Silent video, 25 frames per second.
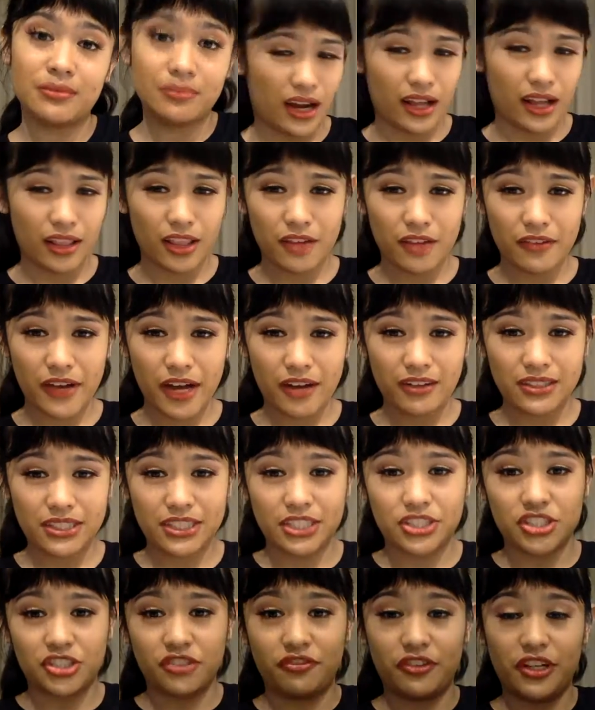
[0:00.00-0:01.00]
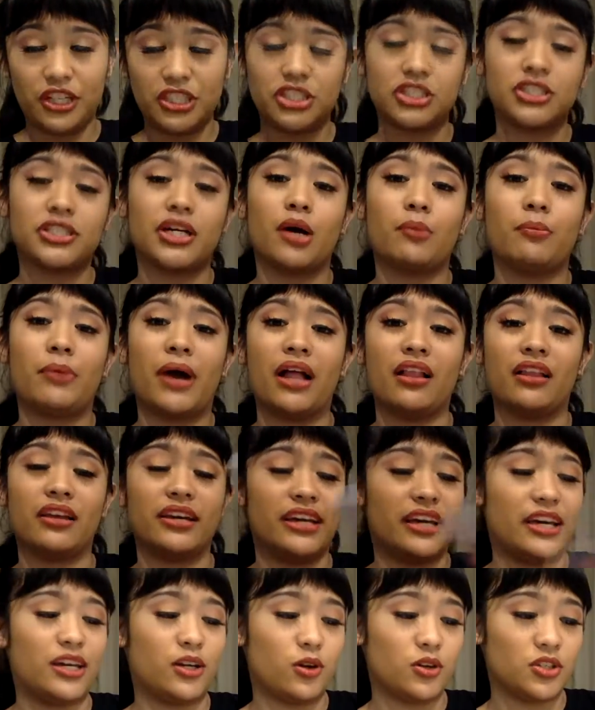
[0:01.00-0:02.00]
I love how it's such a versatile
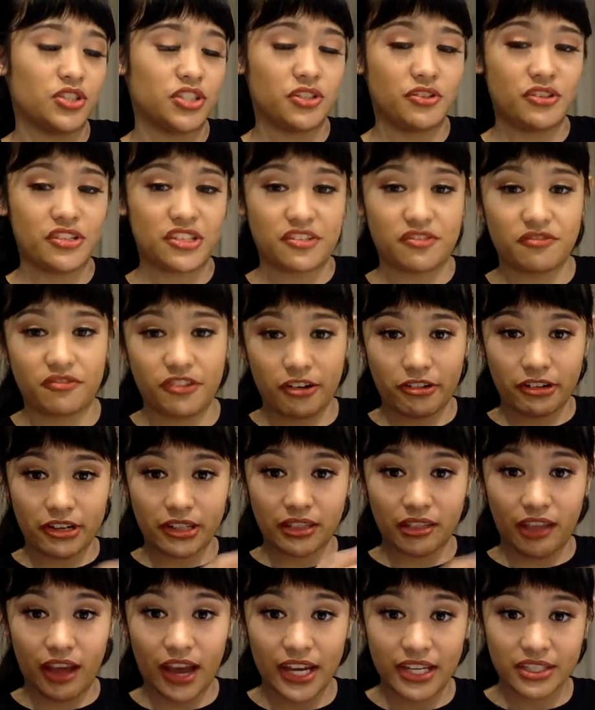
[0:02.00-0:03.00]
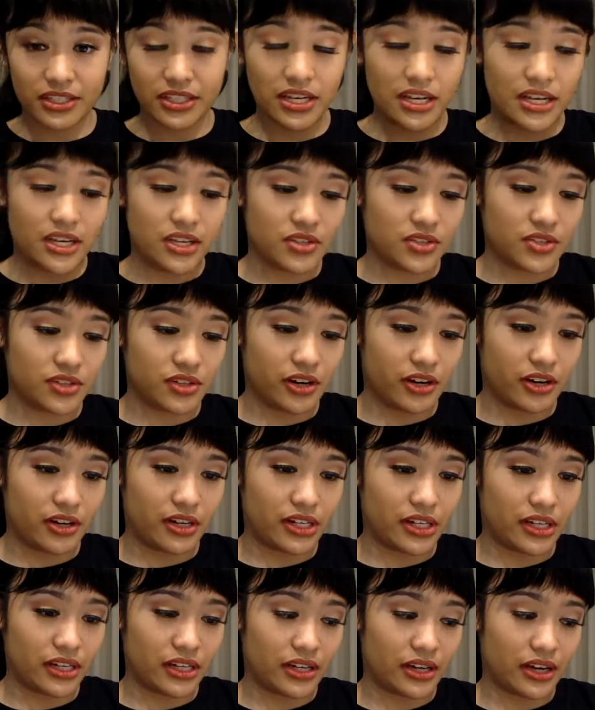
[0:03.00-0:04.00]
palette, and also it's very light, so
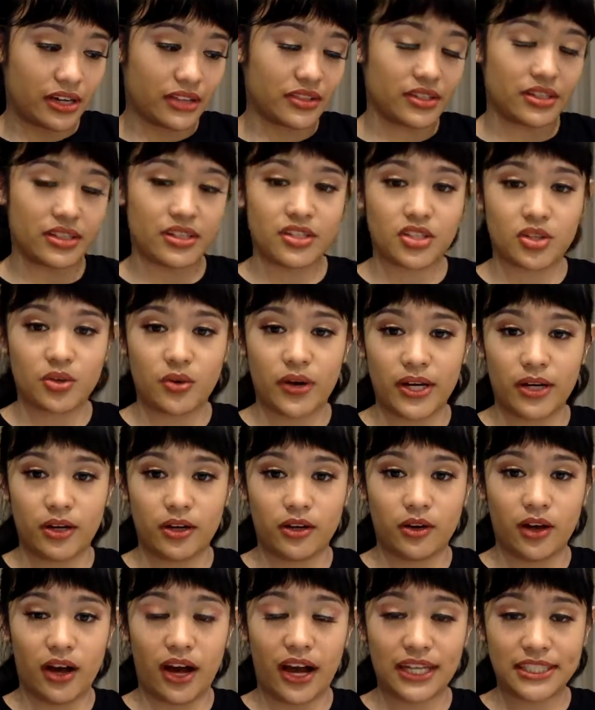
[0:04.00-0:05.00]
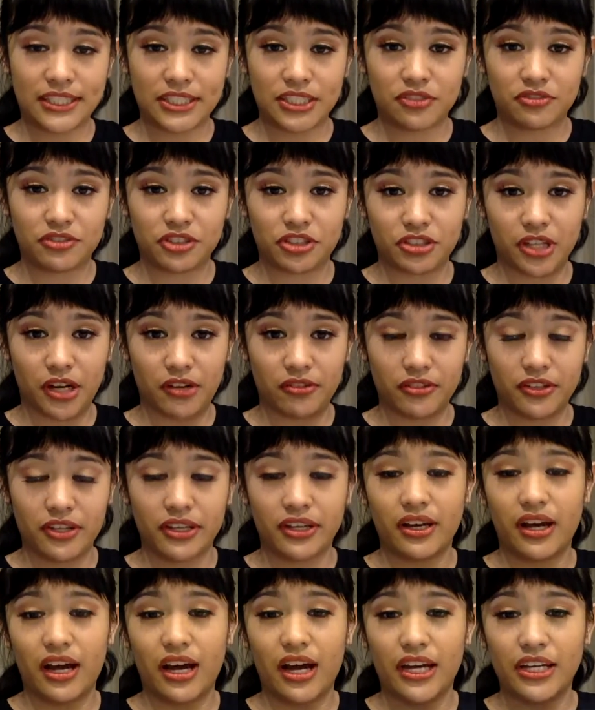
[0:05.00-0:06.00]
I think it's quite ideal for
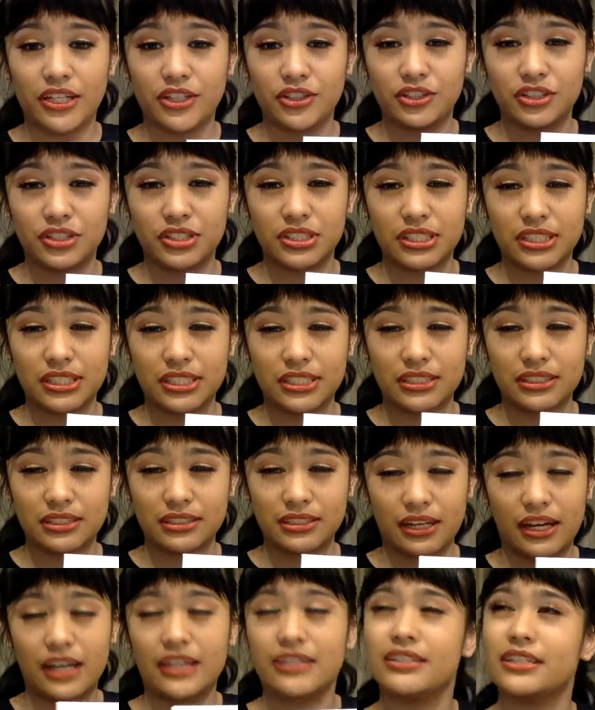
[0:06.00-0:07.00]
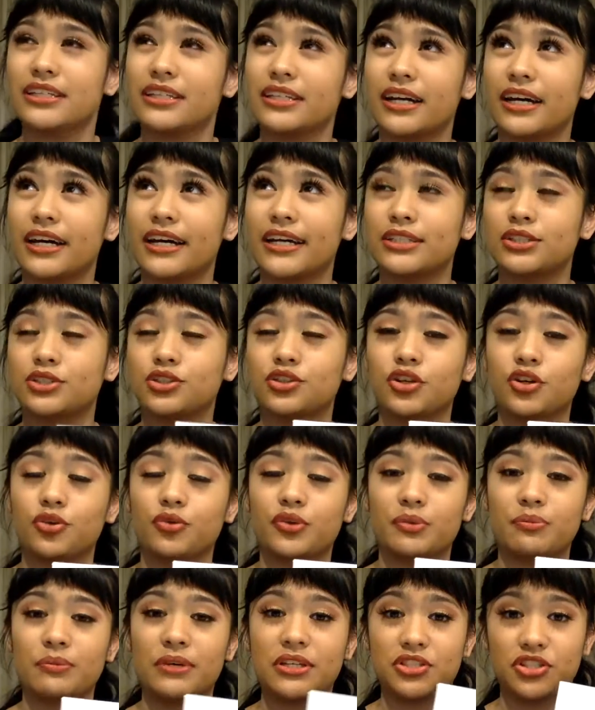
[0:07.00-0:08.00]
traveling. I used it, I think I took it
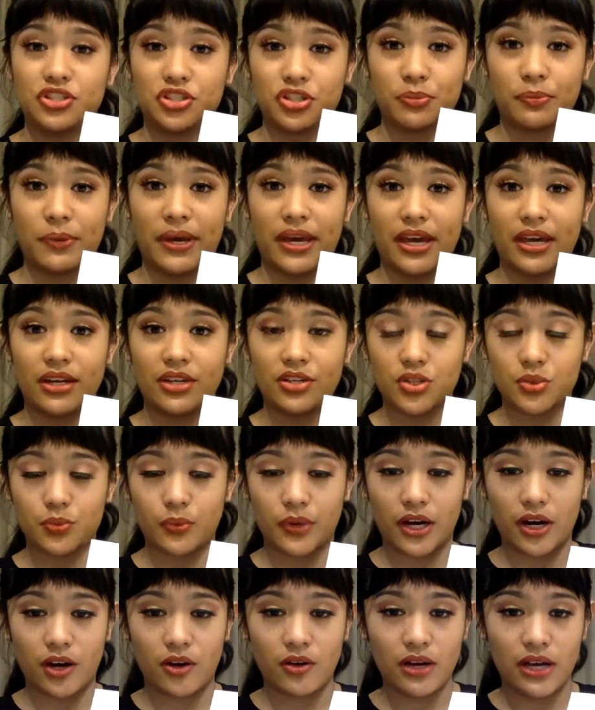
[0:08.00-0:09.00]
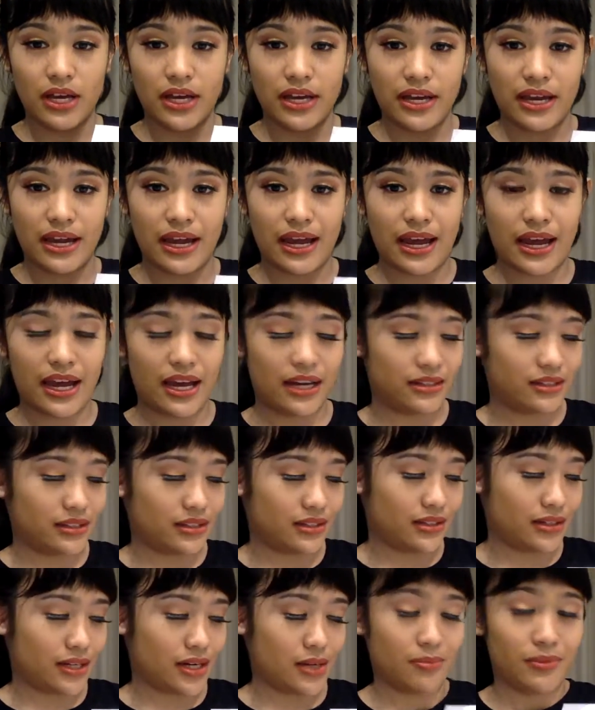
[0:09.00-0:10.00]
with me to Japan as well, and
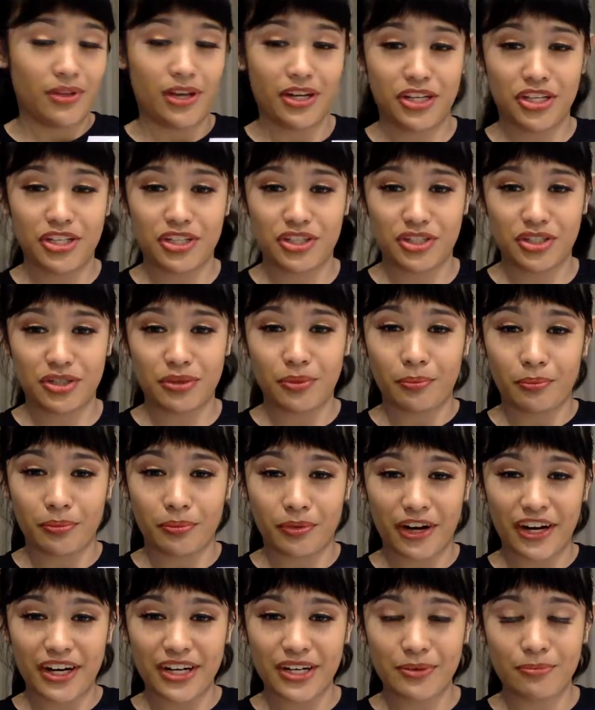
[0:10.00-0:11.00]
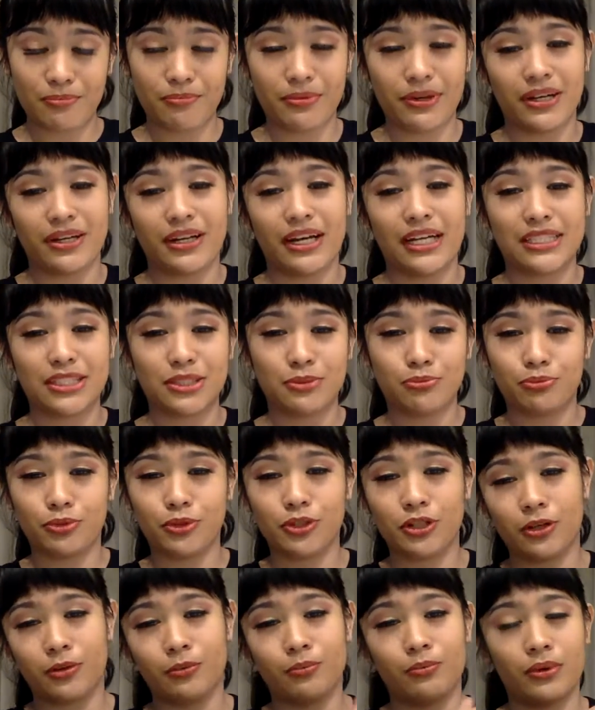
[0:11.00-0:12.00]
I'm lucky it didn't break, but I did
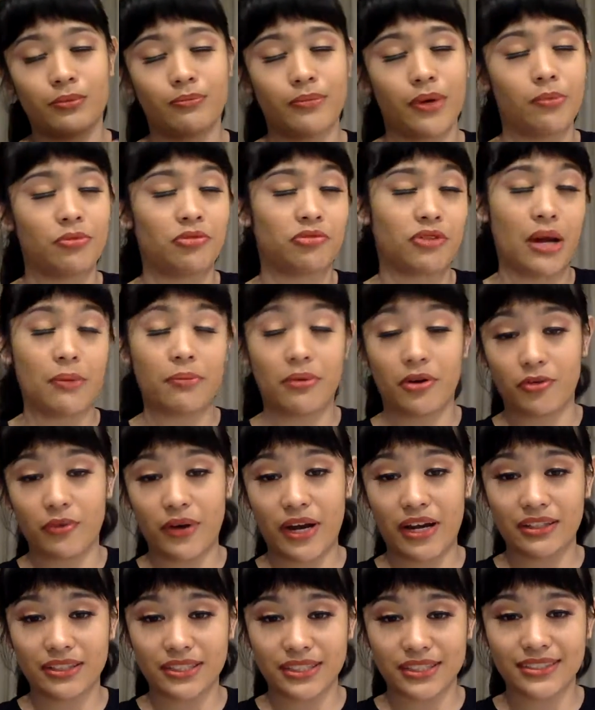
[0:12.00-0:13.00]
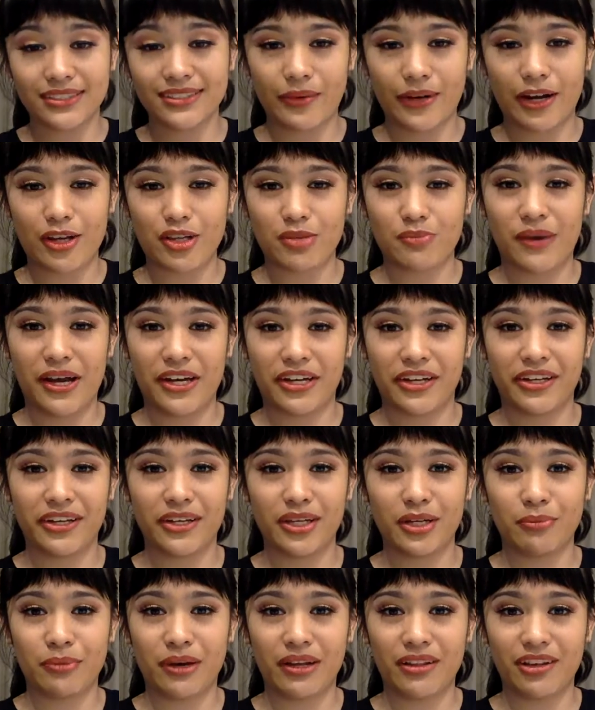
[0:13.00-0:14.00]
put bubble wrap around it when I was packing
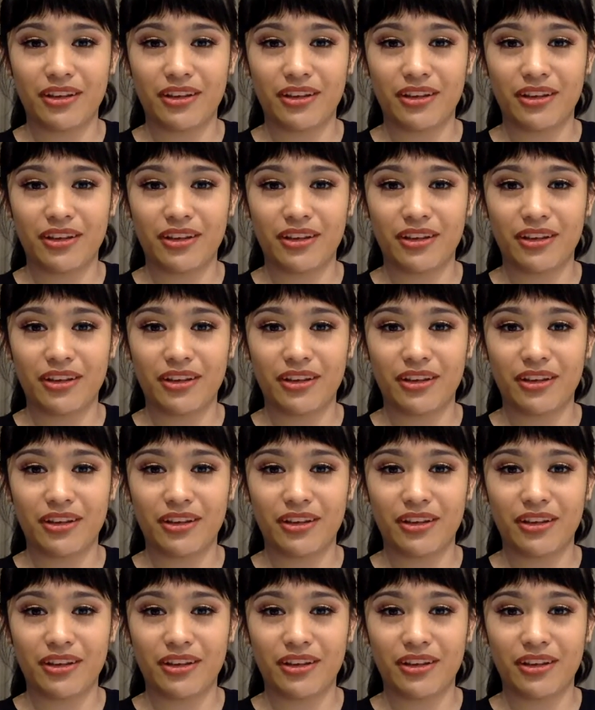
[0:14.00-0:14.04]
it in my